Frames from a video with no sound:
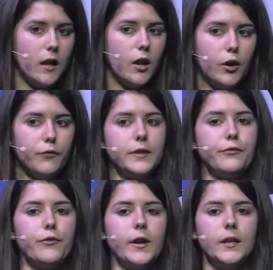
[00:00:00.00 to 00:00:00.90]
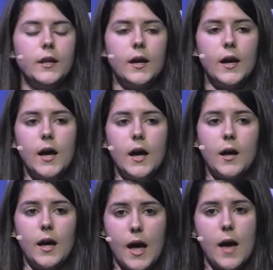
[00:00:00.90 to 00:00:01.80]
a lot of different
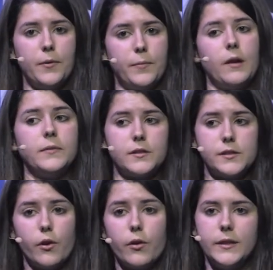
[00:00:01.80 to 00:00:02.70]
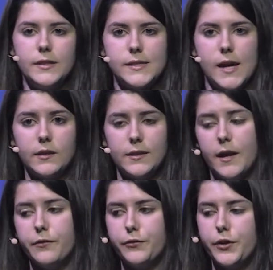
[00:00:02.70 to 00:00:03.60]
uh, hyperparameters already set
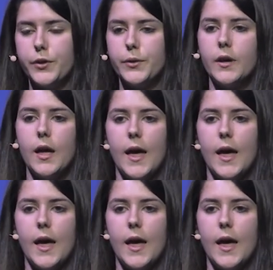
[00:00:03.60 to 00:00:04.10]
there for you,